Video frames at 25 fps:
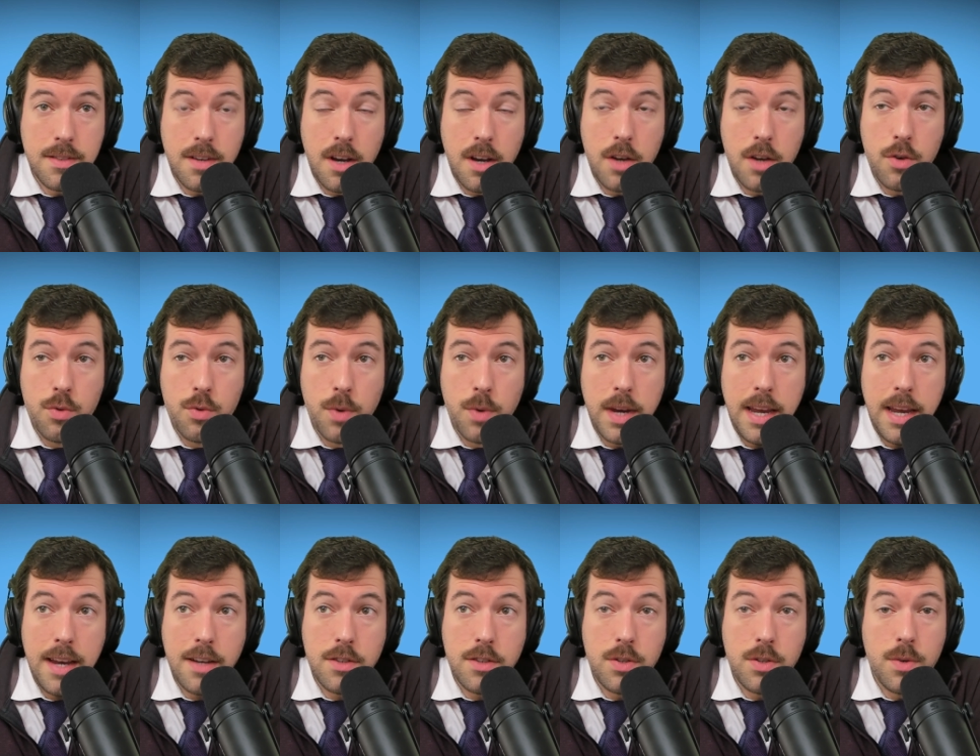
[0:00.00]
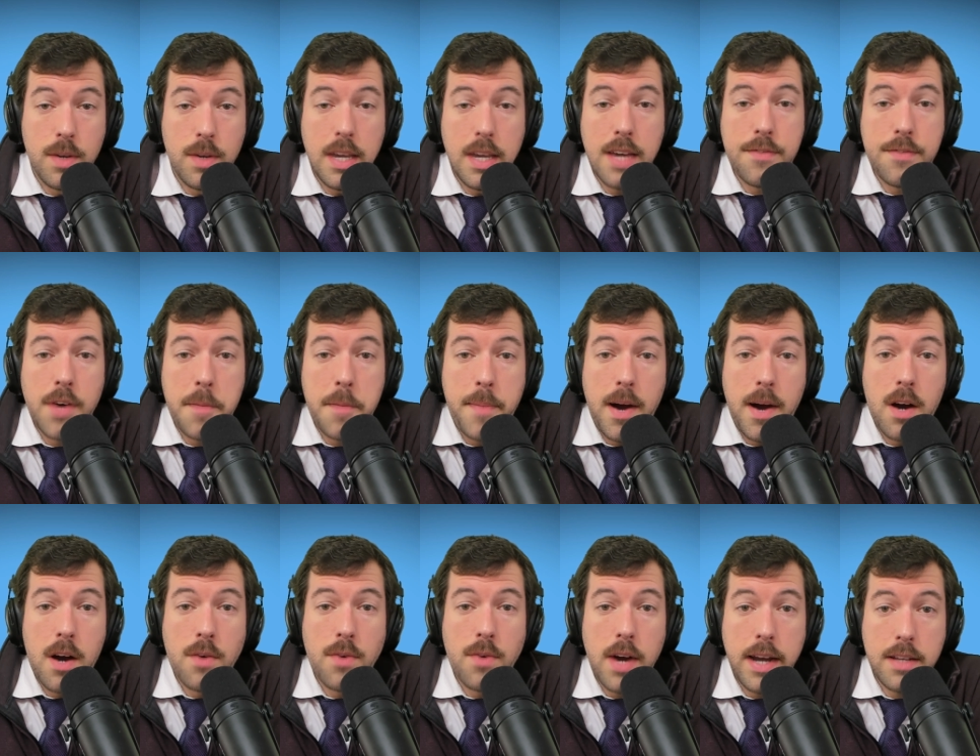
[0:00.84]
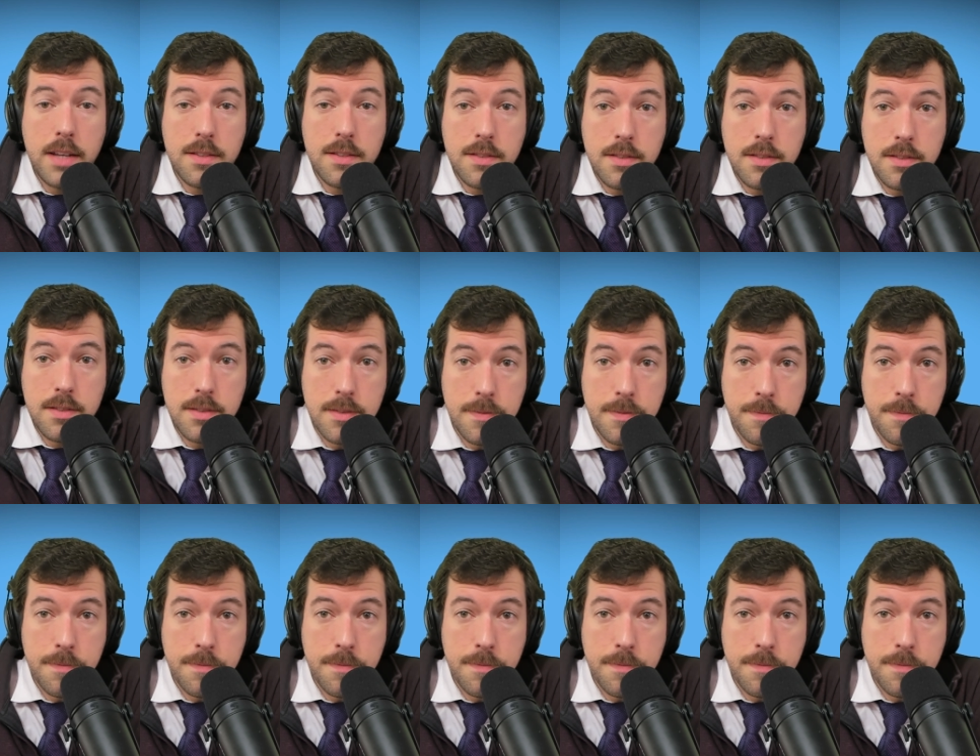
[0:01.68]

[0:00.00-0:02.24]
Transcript: agreeing to give up our rights